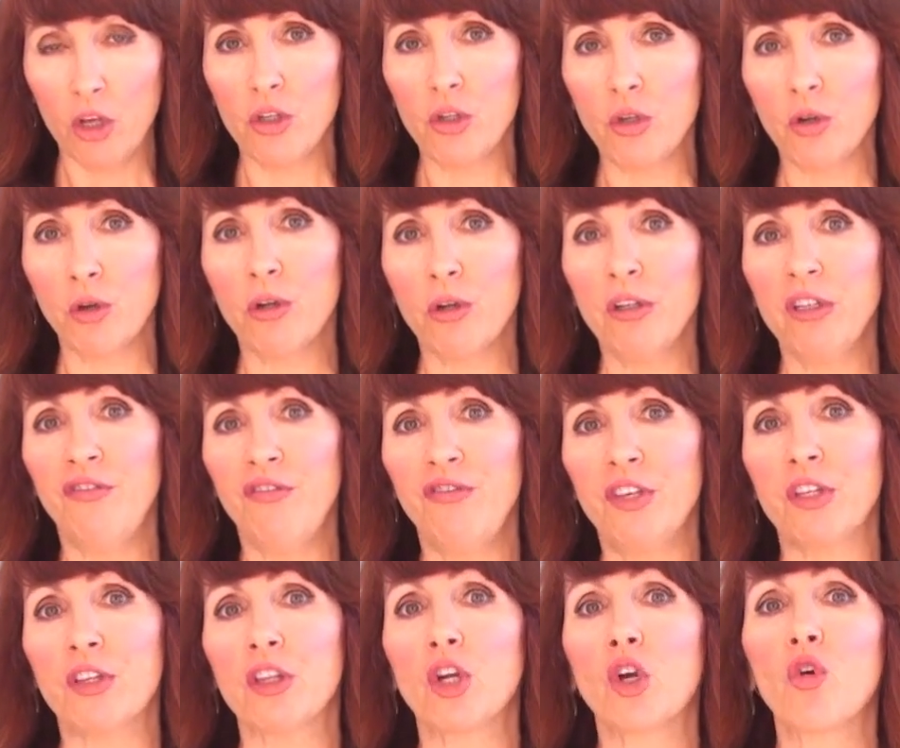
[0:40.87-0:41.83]
you're going to
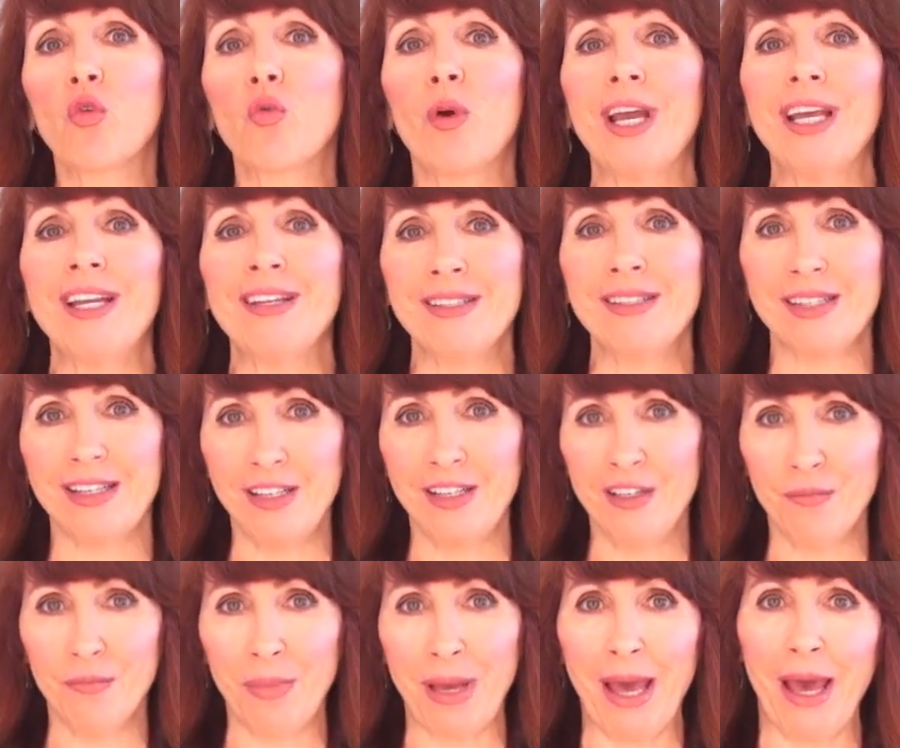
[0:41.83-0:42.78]
feel the greatest
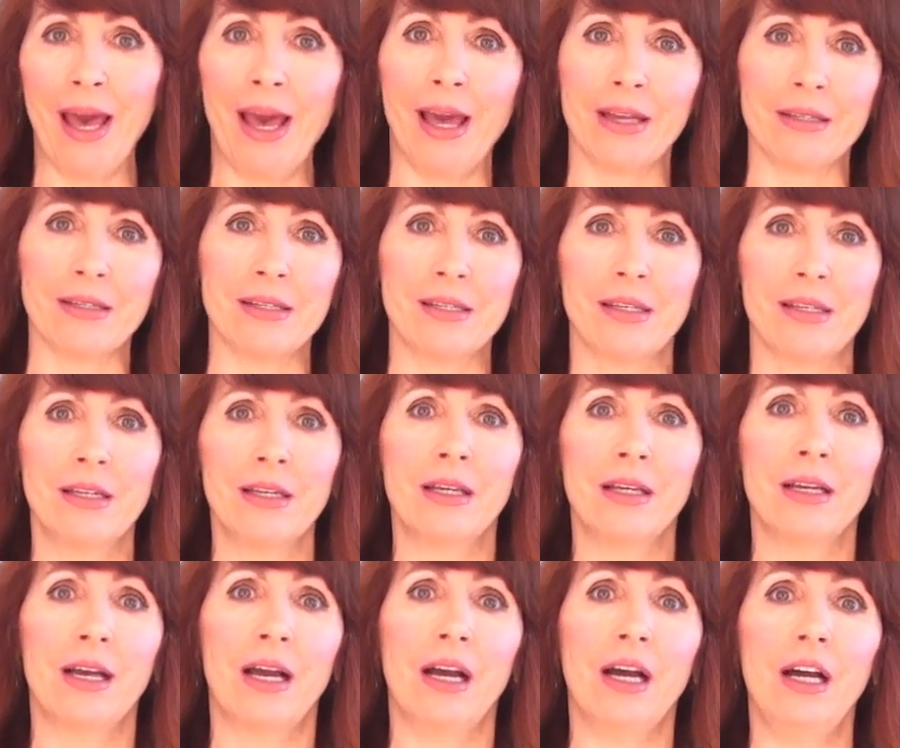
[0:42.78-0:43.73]
impact
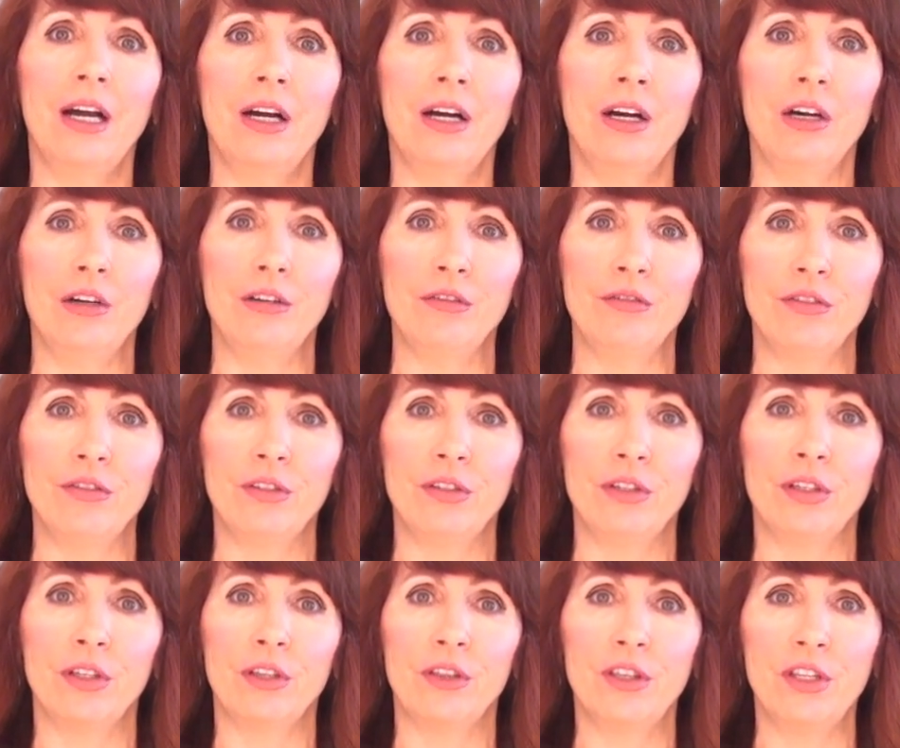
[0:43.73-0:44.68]
of
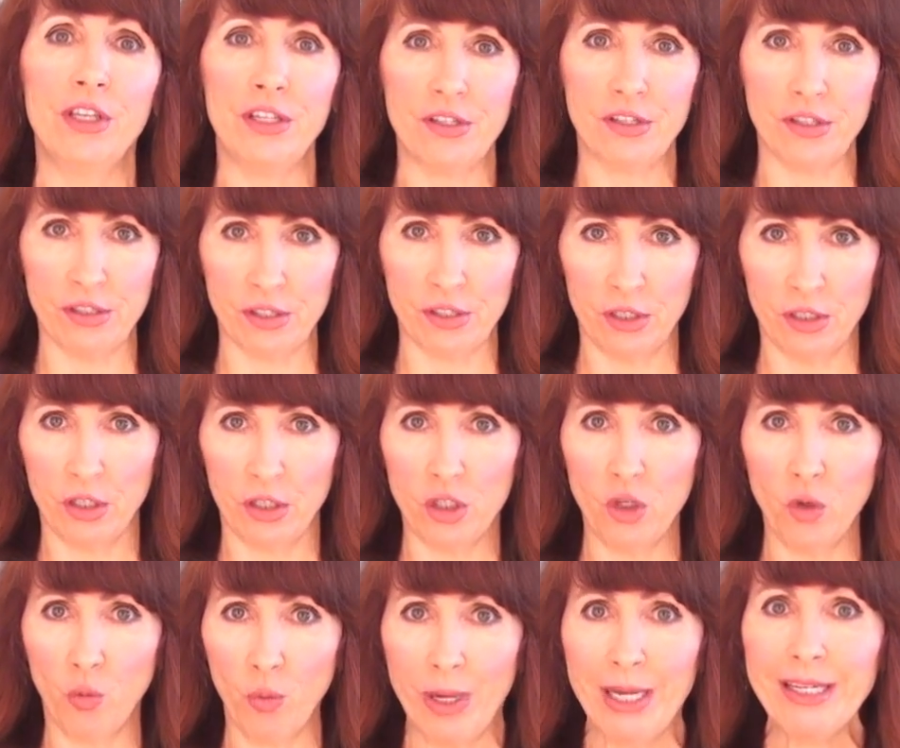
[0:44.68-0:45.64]
this
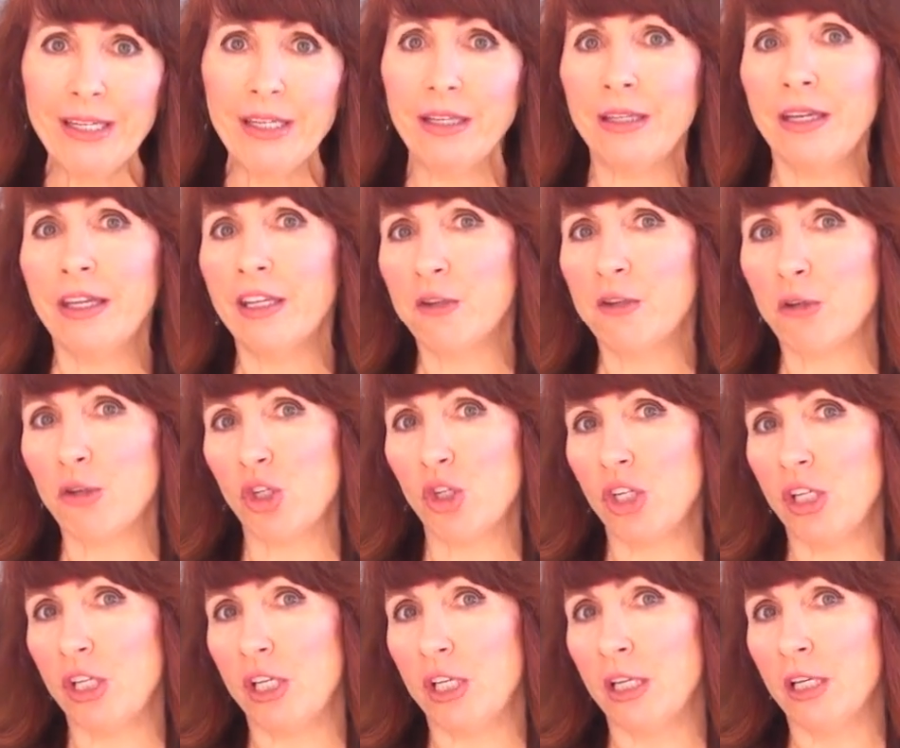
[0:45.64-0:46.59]
Uranian
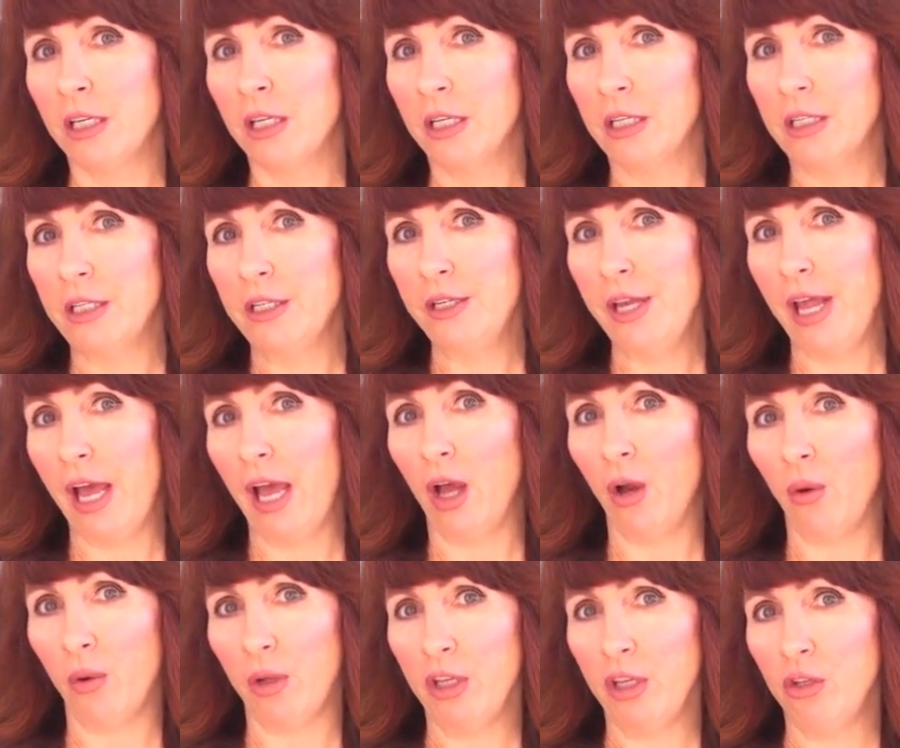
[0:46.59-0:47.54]
energy
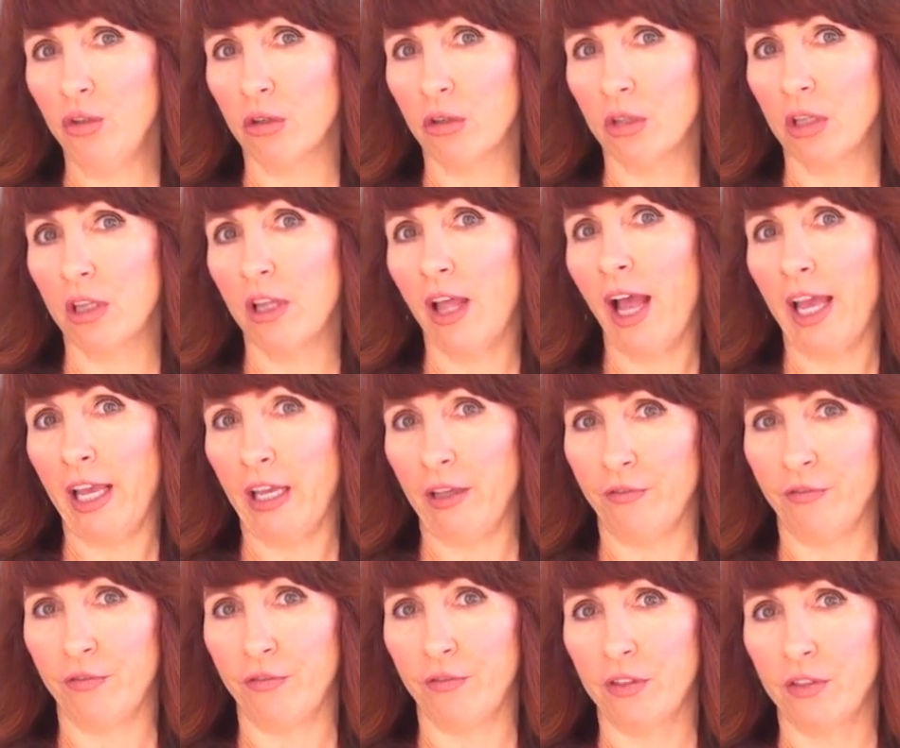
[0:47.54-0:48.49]
now in your
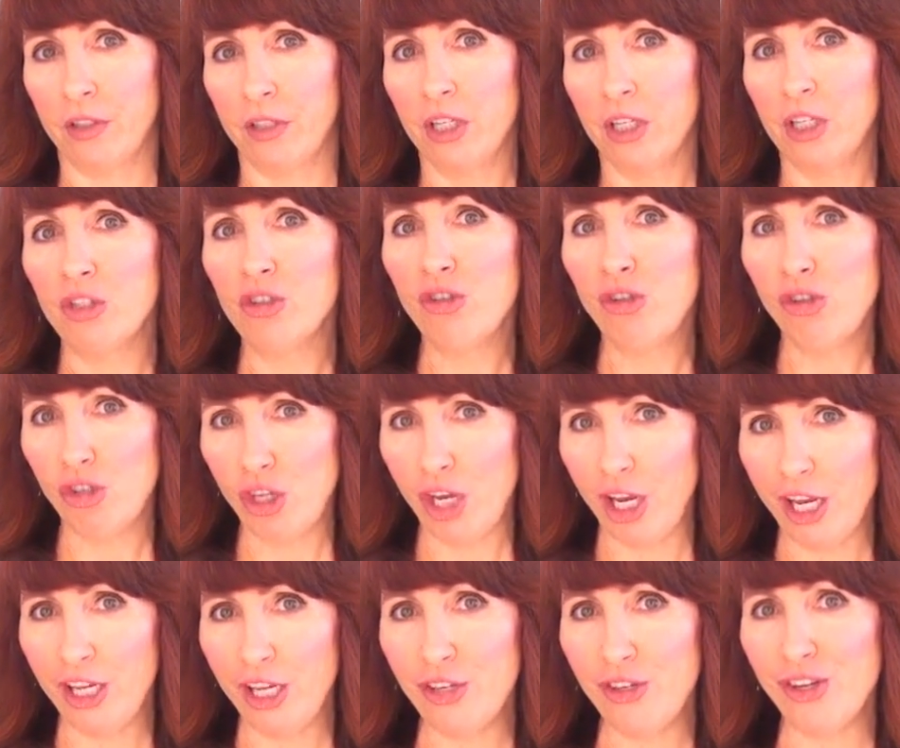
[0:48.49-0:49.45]
life,
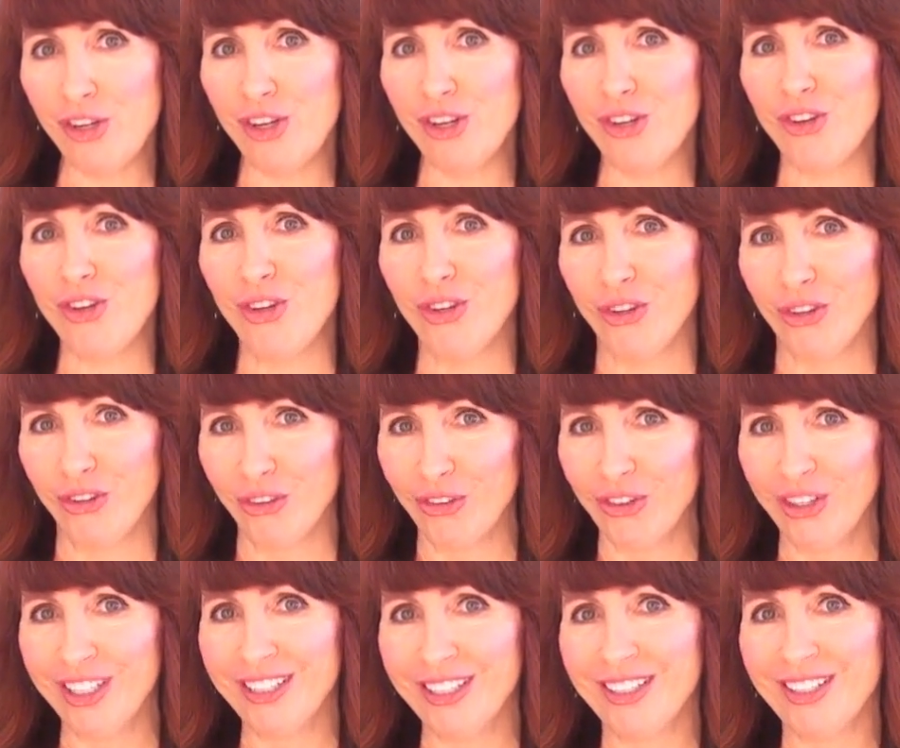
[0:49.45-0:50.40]
changing
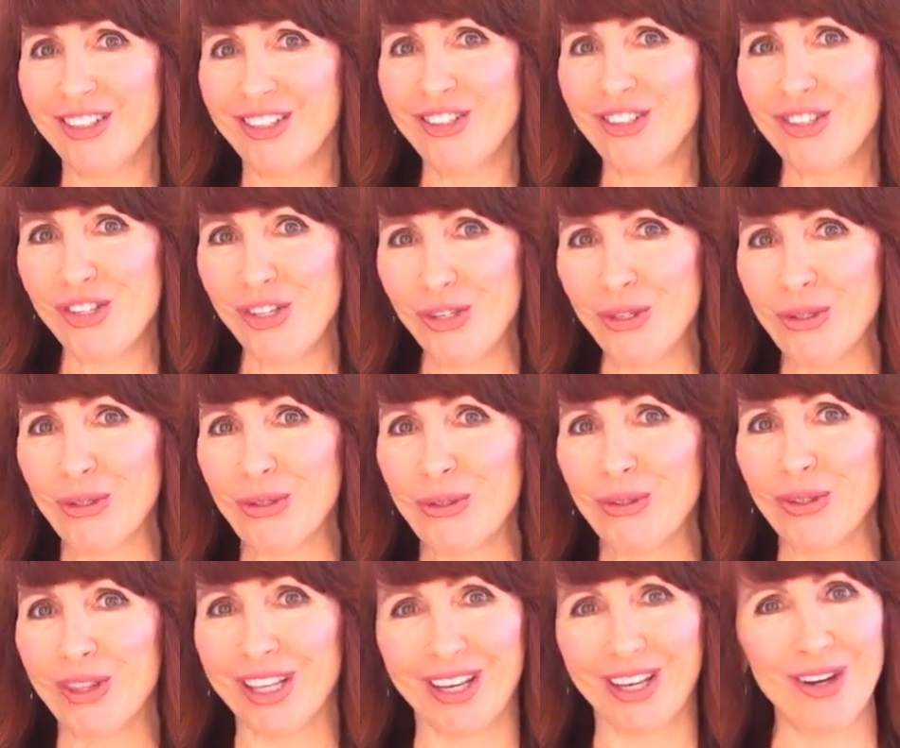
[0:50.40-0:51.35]
you
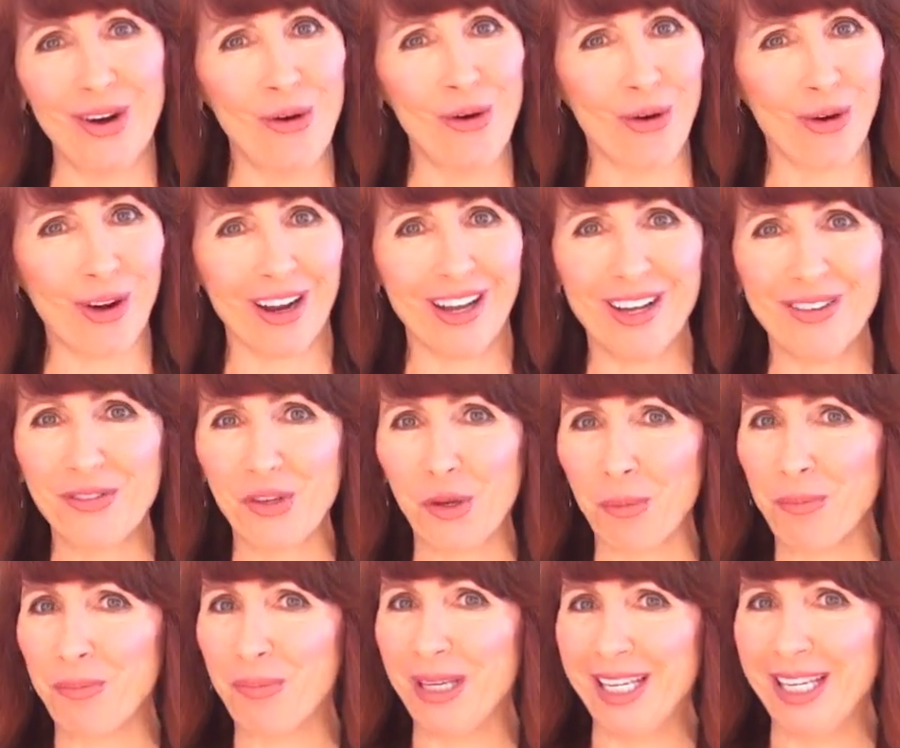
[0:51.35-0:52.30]
to the core of
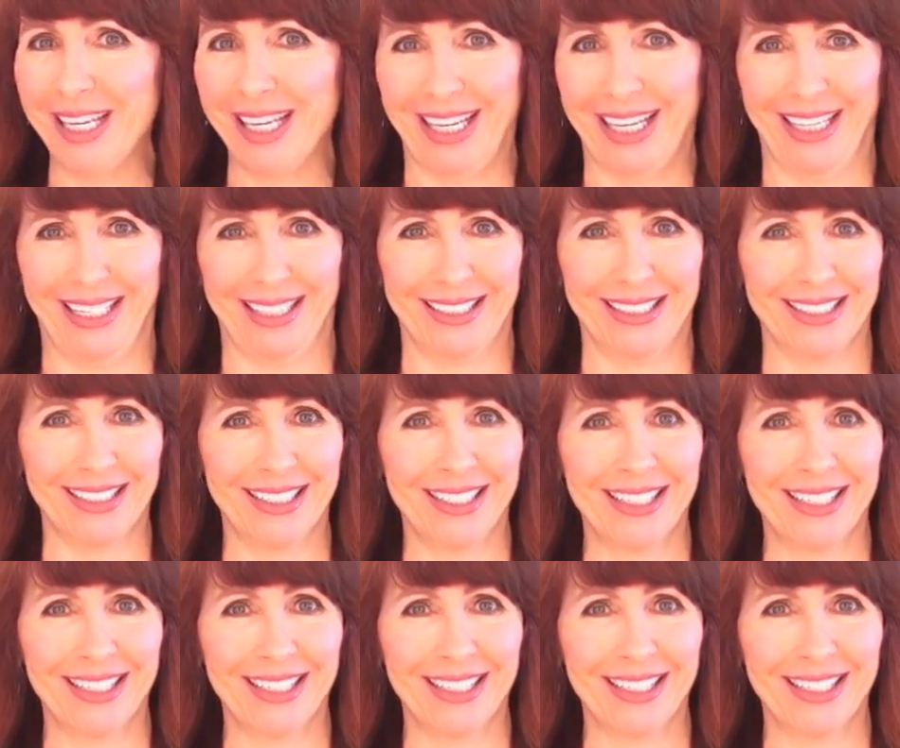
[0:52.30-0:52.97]
your being.